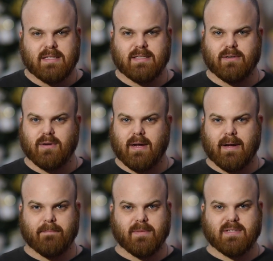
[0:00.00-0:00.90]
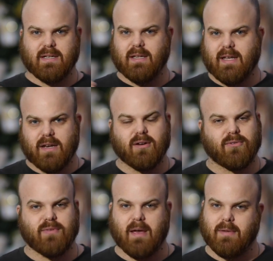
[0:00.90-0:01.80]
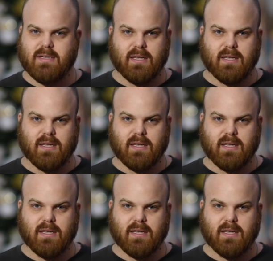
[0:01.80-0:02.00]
to lead your family,